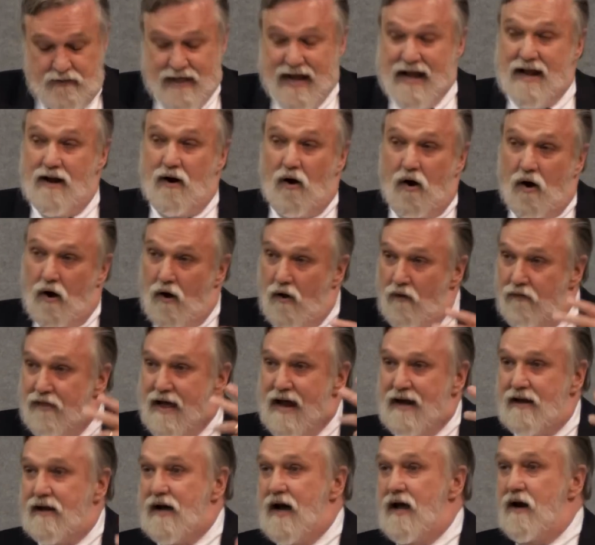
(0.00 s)
That, all
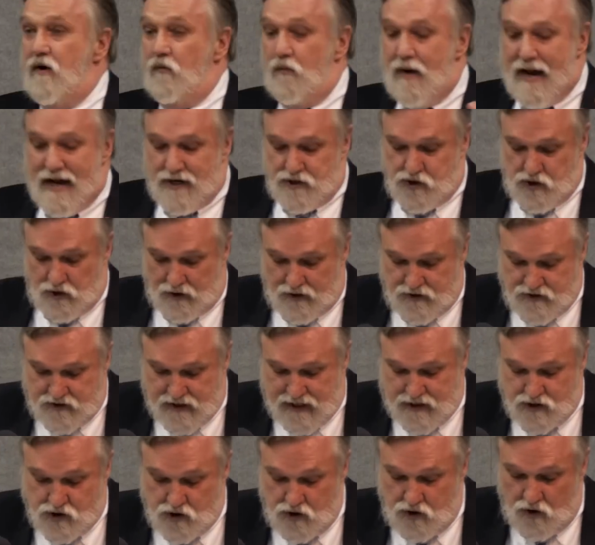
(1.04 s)
that kind of
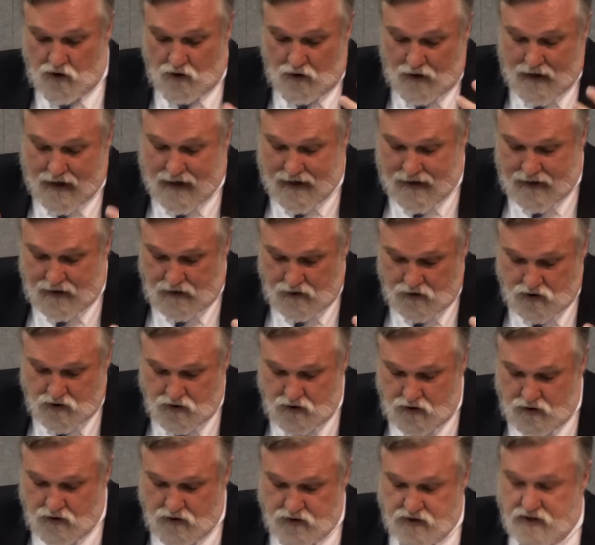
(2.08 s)
rationalization, you're lying
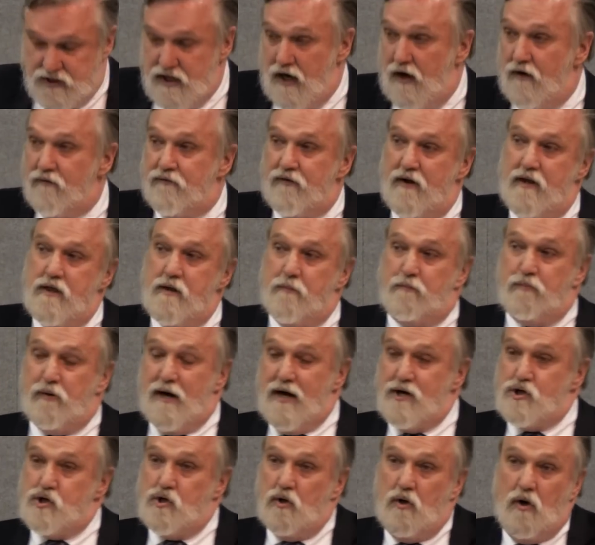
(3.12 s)
to yourself, and the
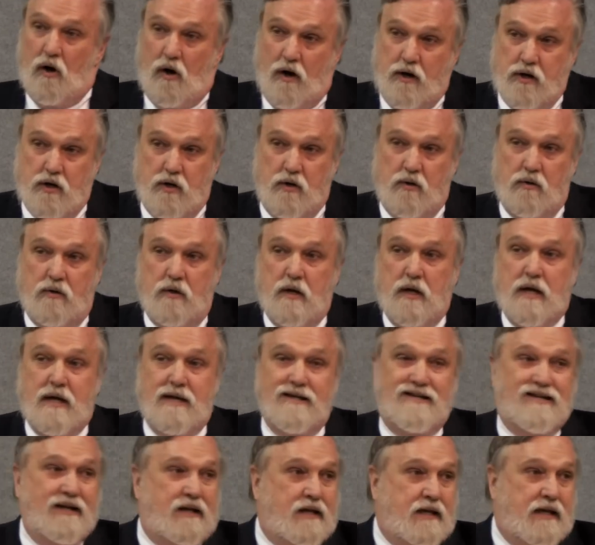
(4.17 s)
pressure on you
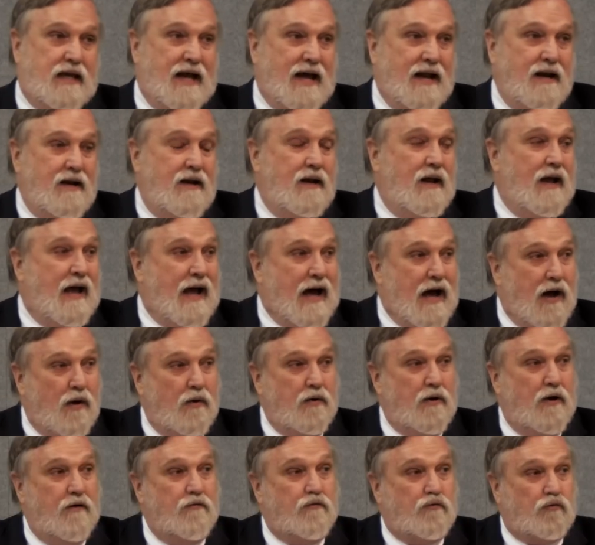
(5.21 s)
to get
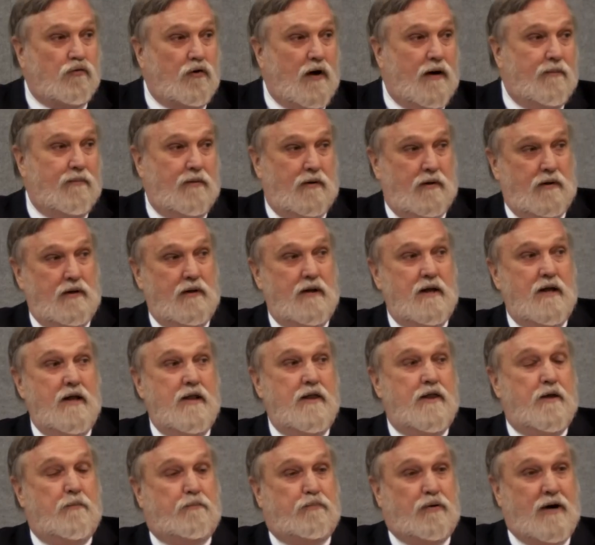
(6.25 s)
out of trouble,
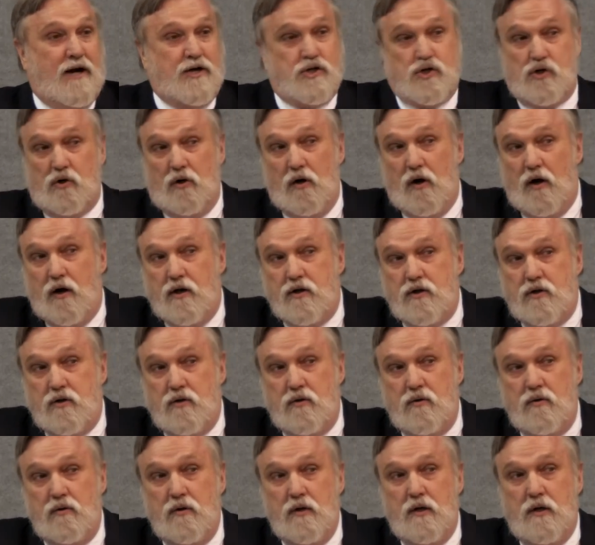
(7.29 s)
the pressure on
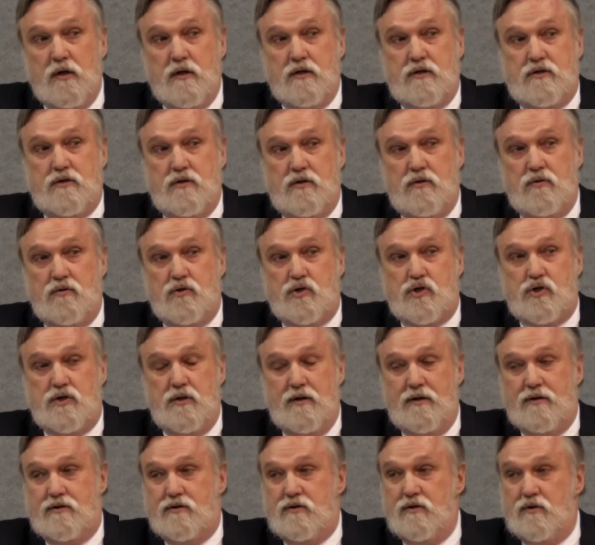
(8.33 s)
you to...
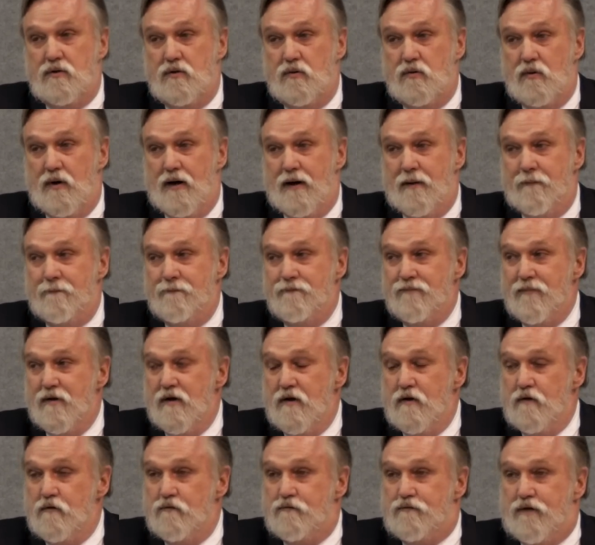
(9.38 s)
to um,
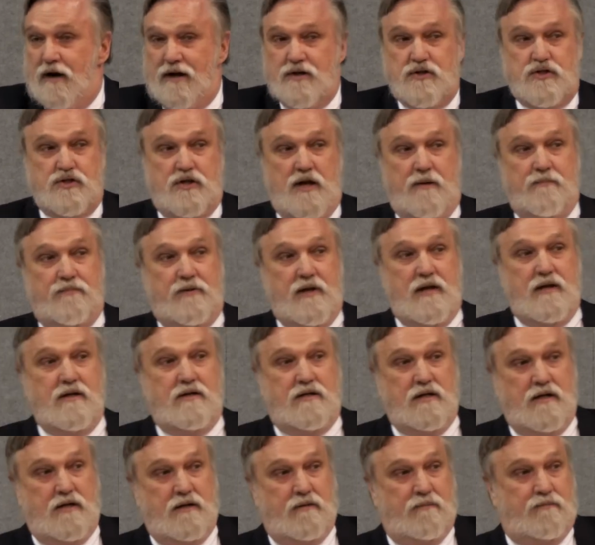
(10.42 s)
fudge
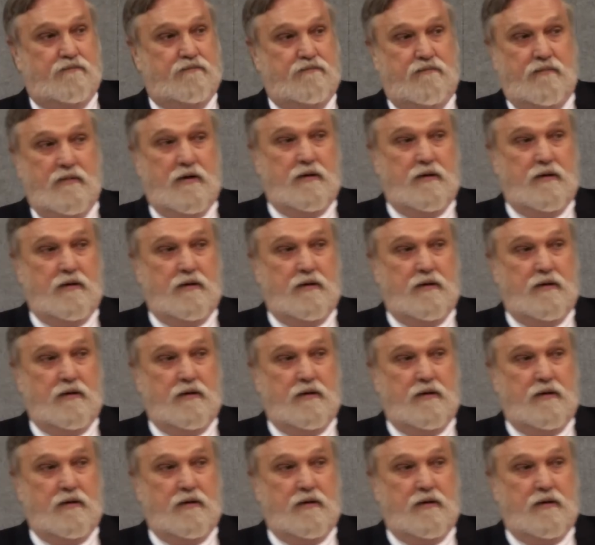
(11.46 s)
something, to